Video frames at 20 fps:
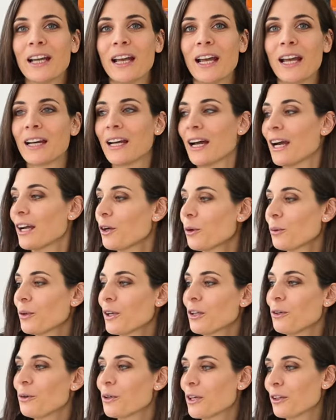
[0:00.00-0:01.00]
And I know
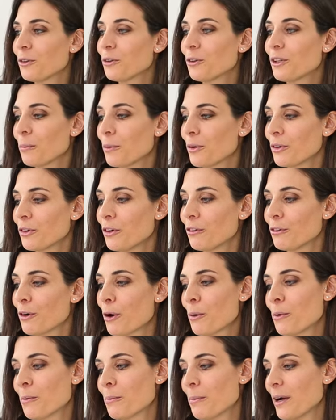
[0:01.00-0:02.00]
that you can do them on your
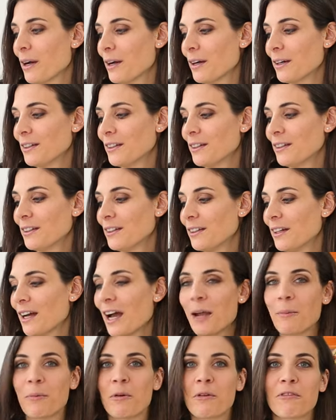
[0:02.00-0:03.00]
own, but
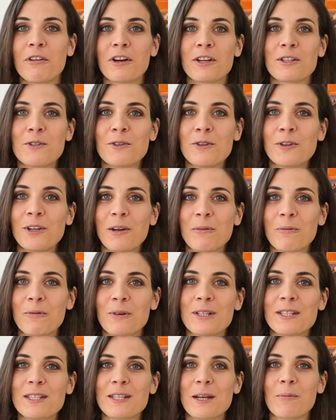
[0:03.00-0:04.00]
I prefer to do them
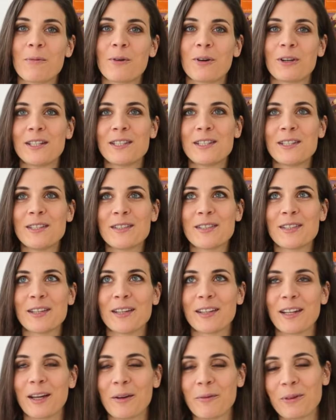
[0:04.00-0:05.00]
with someone. It's
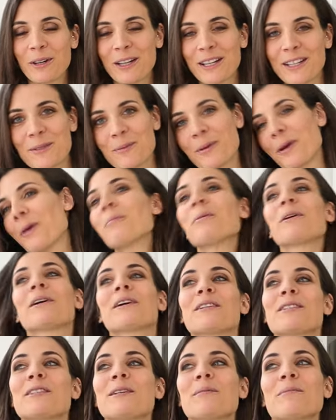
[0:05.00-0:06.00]
easier that way as well,
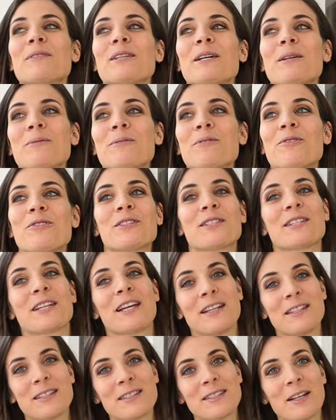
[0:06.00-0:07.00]
because sometimes you just
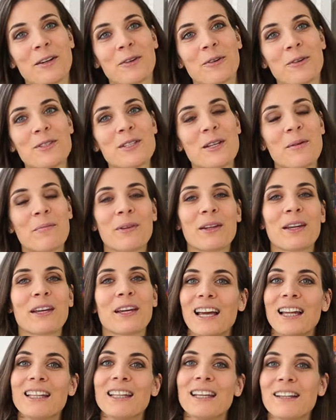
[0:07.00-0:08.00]
get stuck on
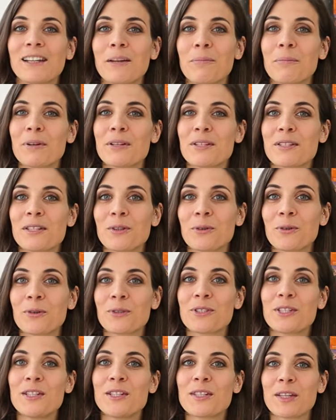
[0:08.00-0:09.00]
something and the other person
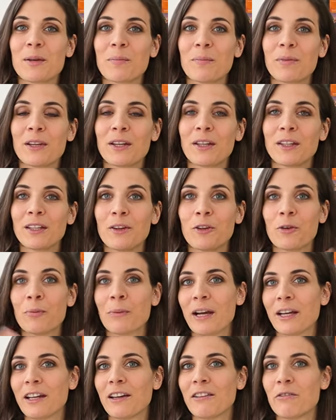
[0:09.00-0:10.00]
could see something that you
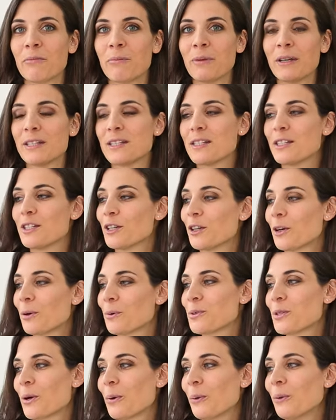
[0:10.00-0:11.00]
might have missed, you
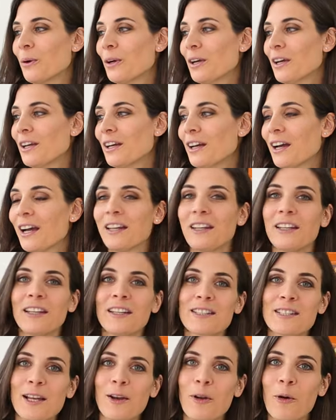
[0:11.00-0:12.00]
know, so I
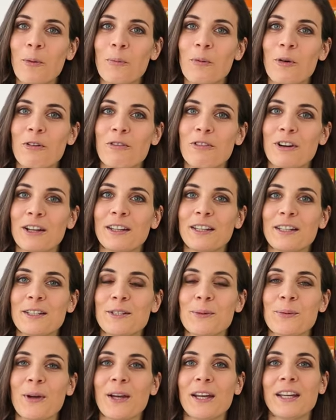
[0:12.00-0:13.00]
think it's a lot more fun
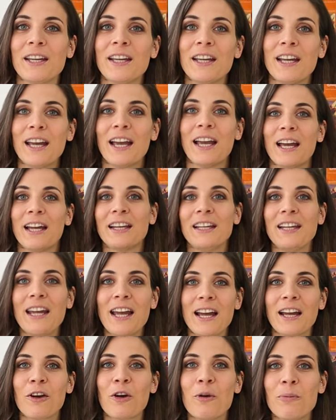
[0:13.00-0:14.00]
this way. And
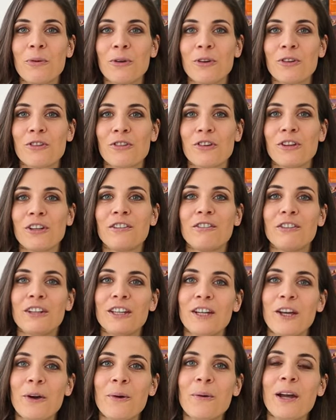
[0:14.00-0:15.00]
yeah, I hope you enjoyed the
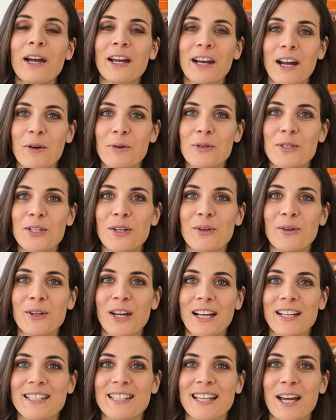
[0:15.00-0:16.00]
video and I'll see you
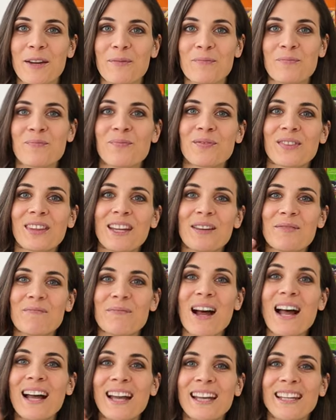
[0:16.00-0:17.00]
next time.
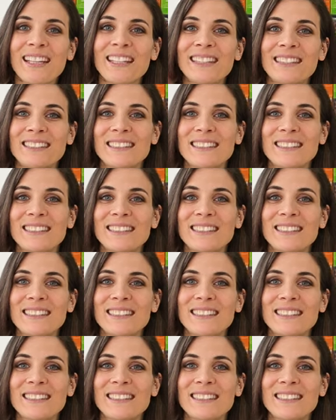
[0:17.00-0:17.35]
Bye!